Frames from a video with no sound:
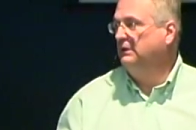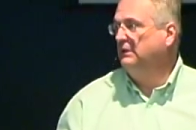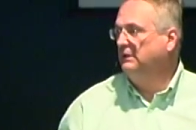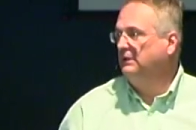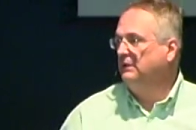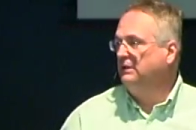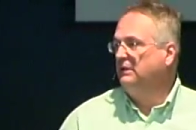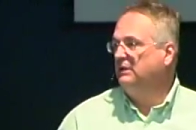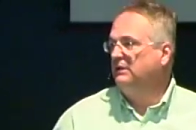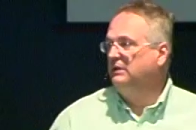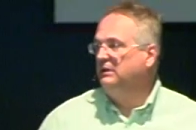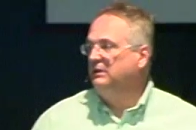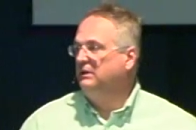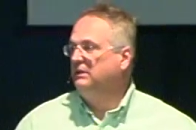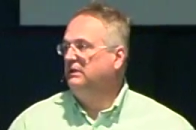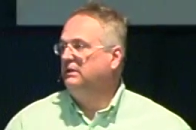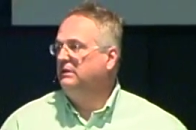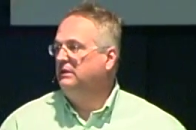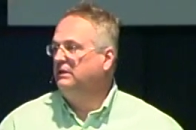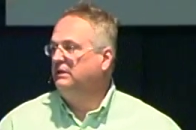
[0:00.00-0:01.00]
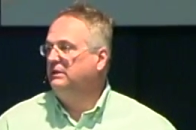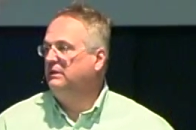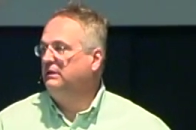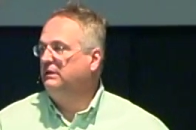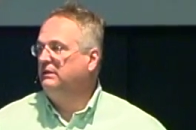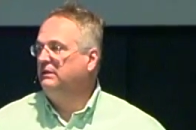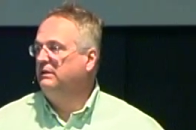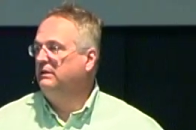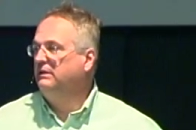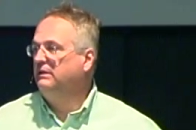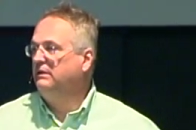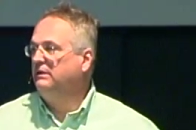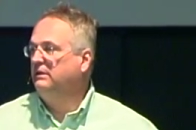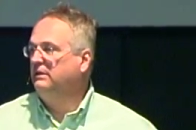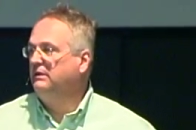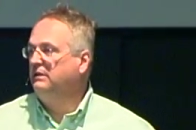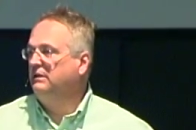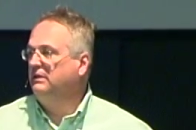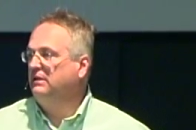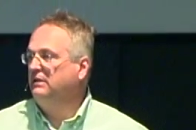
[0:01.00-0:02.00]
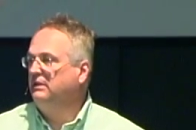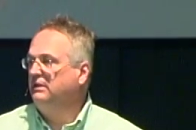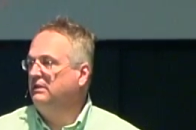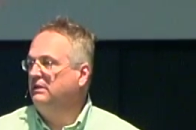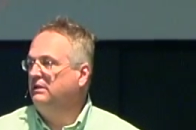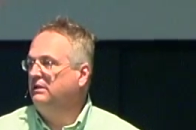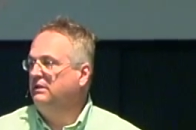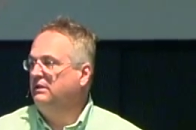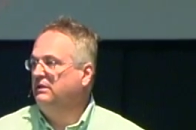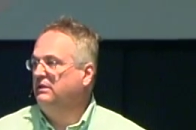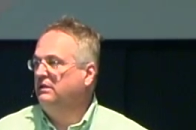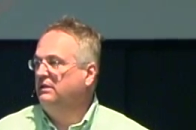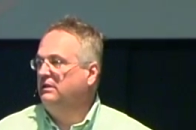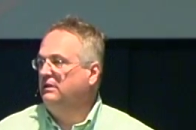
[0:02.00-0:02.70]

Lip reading: Nobody speaks.